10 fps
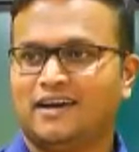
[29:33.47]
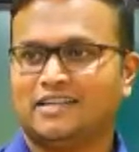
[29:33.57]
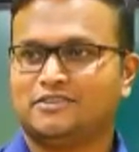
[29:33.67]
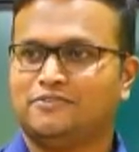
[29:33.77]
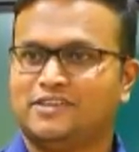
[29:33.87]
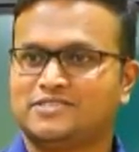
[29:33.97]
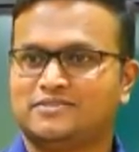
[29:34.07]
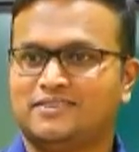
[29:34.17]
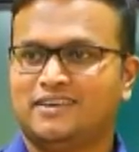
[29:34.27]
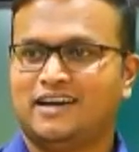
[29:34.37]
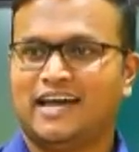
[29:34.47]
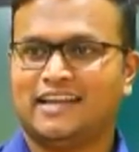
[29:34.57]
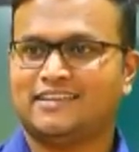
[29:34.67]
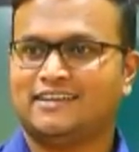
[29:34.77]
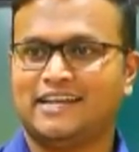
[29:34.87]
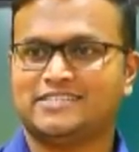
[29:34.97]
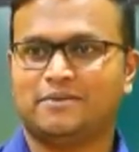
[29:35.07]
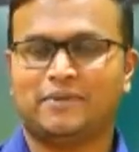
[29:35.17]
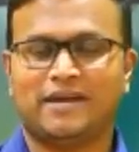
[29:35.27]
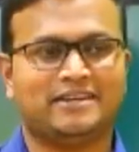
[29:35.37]
Otherwise, another
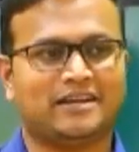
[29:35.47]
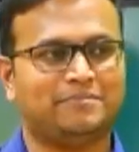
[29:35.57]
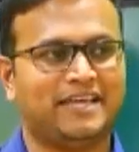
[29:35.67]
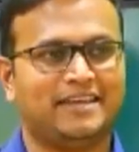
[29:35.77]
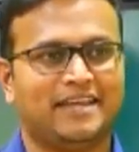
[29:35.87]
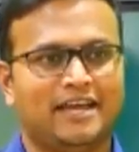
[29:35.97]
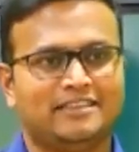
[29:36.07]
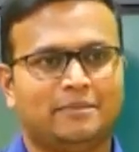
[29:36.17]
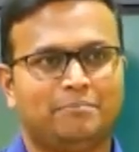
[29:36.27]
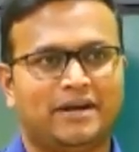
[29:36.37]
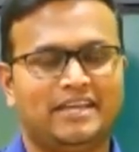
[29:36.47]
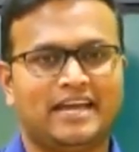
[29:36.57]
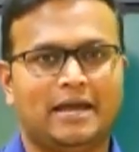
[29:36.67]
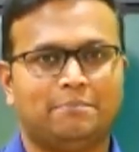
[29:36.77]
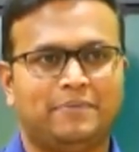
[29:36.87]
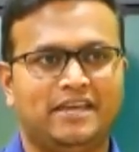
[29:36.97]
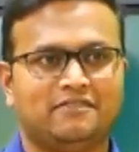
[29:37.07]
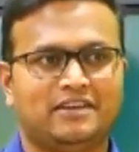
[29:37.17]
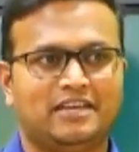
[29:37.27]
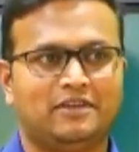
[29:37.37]
tension might come that the money I am
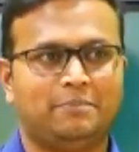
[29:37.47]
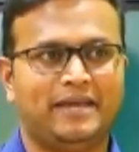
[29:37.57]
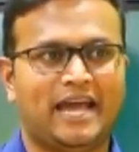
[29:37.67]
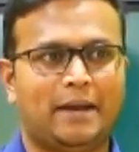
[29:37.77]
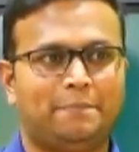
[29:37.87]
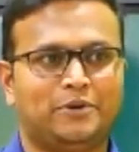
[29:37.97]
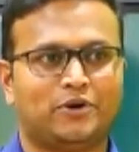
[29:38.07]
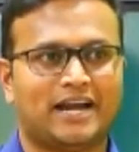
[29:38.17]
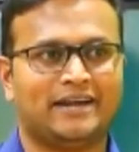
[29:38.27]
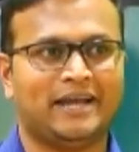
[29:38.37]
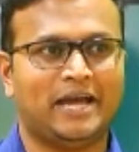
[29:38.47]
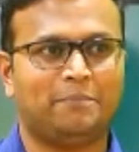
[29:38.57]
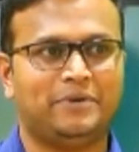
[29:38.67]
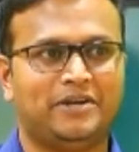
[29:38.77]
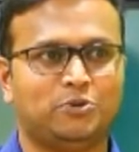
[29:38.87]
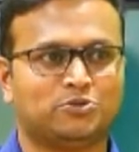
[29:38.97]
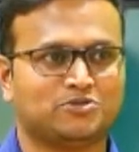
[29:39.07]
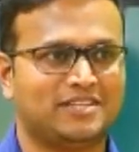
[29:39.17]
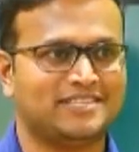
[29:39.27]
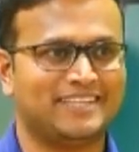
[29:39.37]
paying, he will be happy or unhappy.
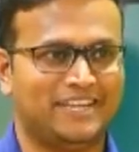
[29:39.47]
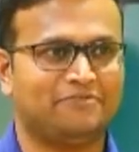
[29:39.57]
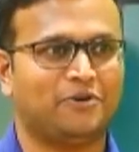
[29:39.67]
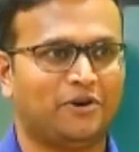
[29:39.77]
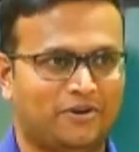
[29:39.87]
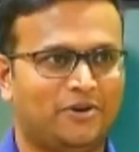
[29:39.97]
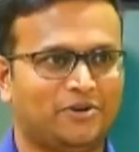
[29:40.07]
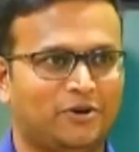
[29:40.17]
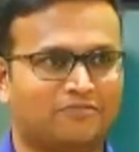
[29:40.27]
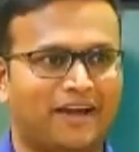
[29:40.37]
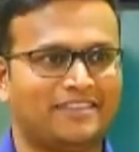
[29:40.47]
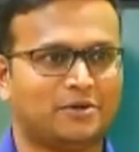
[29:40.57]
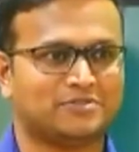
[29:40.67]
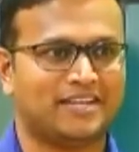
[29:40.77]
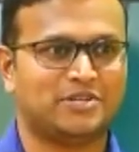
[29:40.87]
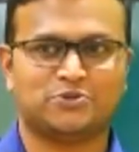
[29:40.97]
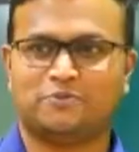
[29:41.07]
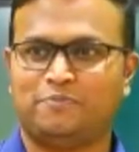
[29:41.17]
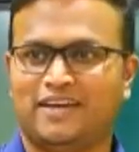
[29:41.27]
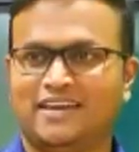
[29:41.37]
2,000 is enough or not, or 5,000 I
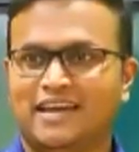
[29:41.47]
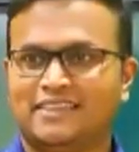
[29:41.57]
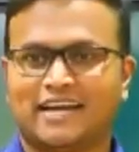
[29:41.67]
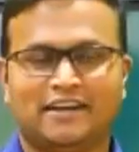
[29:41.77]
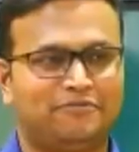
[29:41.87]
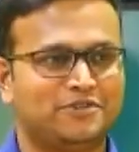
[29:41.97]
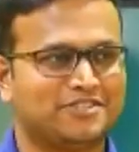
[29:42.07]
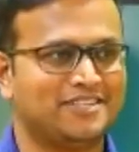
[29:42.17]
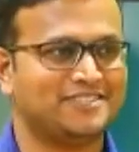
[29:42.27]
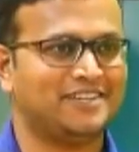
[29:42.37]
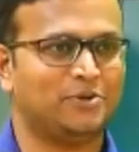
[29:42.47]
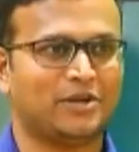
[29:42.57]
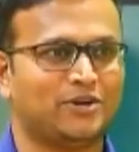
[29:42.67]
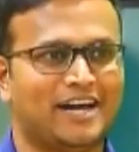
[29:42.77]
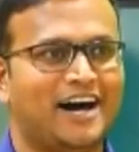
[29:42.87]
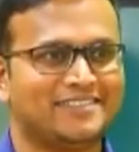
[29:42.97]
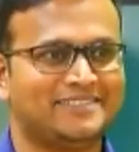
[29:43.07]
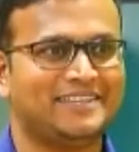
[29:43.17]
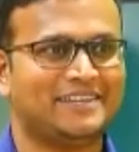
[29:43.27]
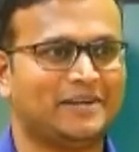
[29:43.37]
should pay. The confusion is there. You cannot
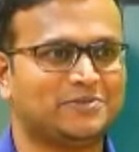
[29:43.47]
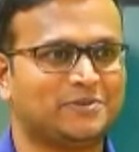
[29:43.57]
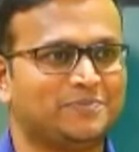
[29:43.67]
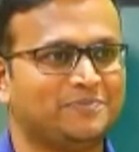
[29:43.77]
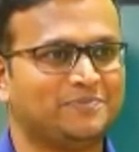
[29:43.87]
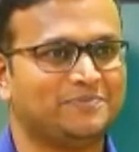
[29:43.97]
ask that also.